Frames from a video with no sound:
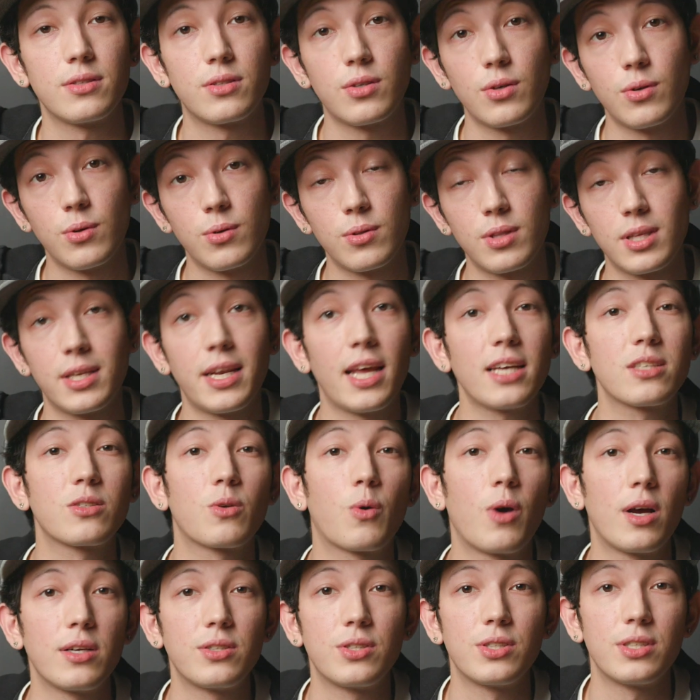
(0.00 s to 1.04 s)
So the next
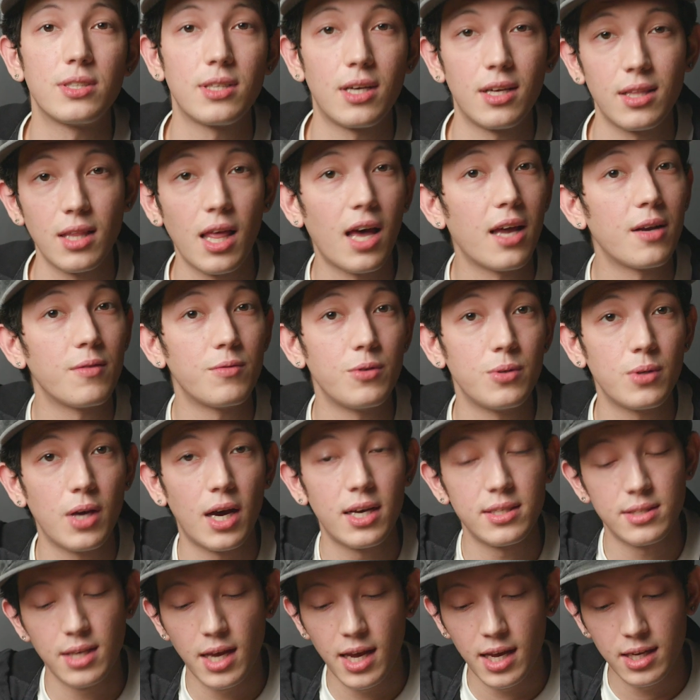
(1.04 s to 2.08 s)
question a lot of you
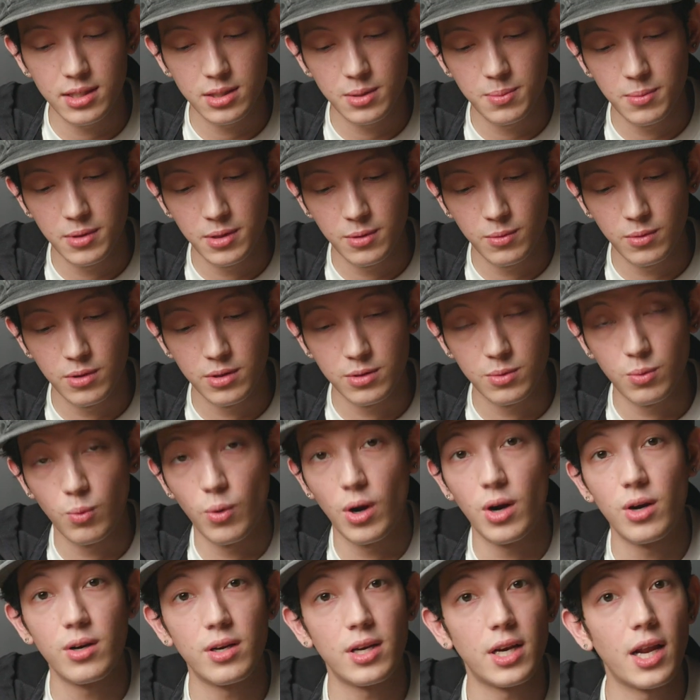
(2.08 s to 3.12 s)
guys asked me was,
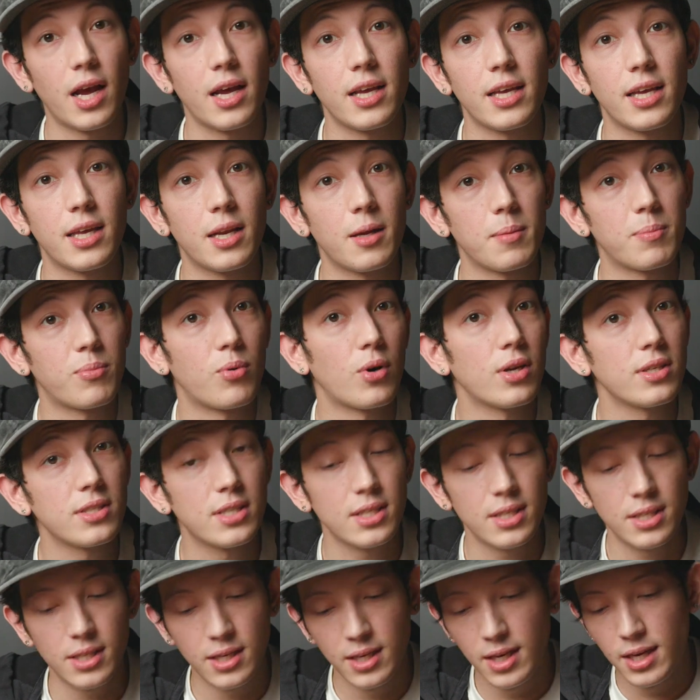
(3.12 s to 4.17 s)
where did I get it
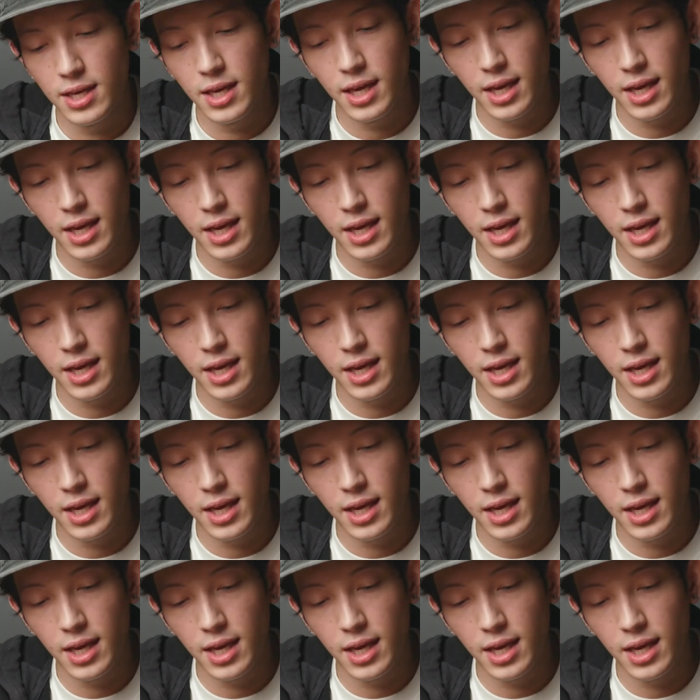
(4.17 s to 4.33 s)
printed?